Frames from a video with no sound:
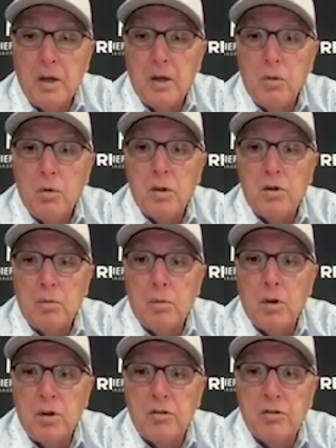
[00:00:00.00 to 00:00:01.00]

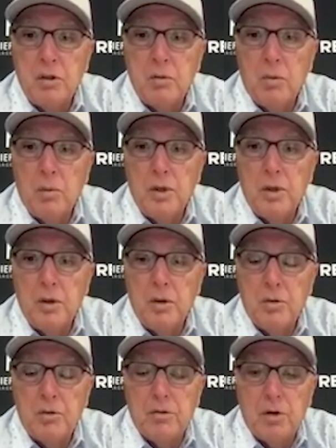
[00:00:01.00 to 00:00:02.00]
really see what we do.
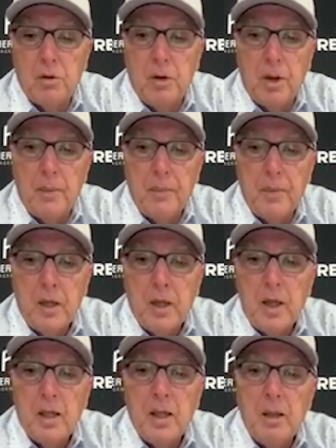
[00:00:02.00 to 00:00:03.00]
So
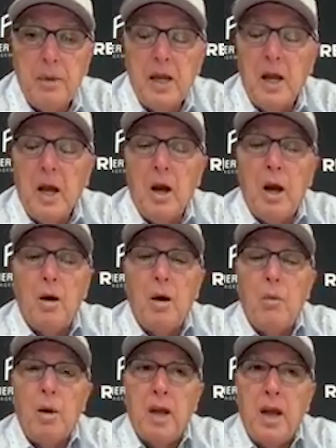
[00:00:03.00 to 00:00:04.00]
I
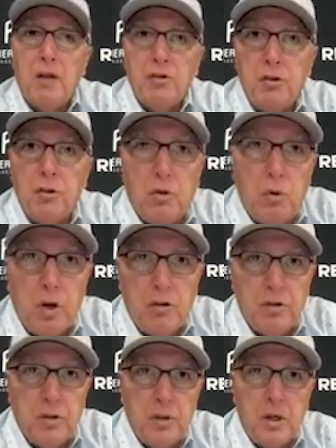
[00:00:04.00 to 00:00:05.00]
want to ask you a
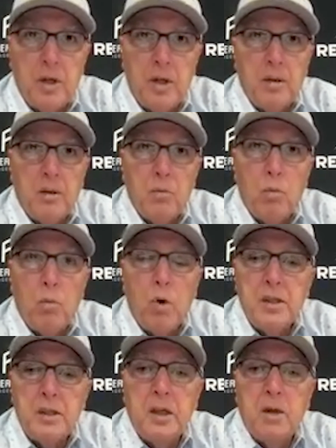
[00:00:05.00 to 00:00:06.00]
question. And
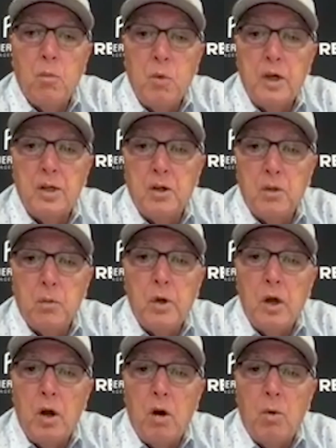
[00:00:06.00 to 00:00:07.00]
what can we do?
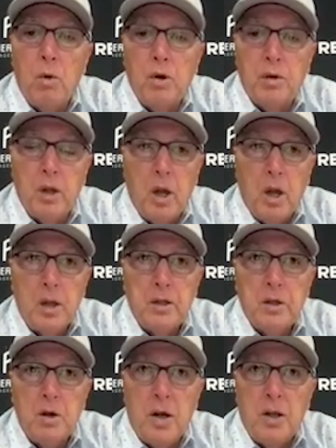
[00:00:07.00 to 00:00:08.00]
We always,
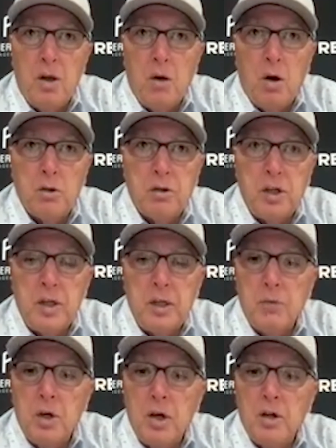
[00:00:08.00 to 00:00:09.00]
I know our
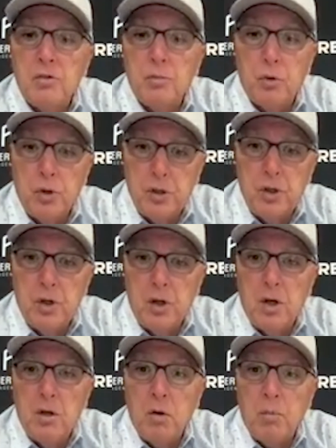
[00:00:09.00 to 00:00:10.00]
team does pretty good. I
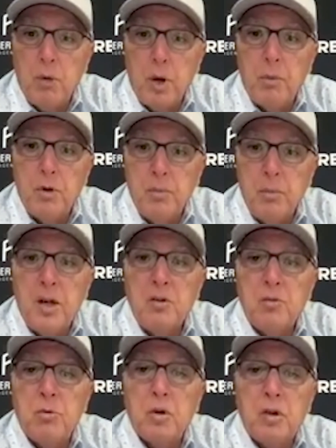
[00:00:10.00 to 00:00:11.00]
know our property
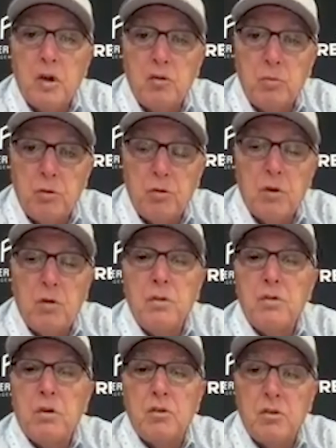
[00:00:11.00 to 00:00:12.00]
management, our customer
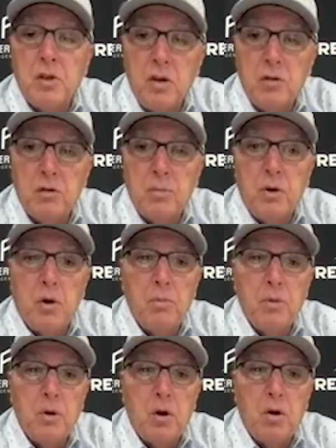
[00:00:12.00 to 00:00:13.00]
service, our sales
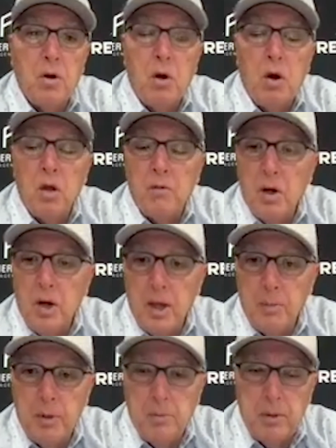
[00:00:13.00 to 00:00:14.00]
department, all of our
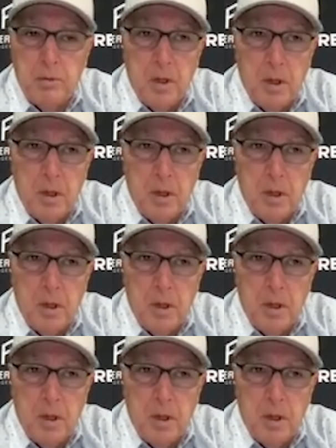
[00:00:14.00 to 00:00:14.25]
admin people,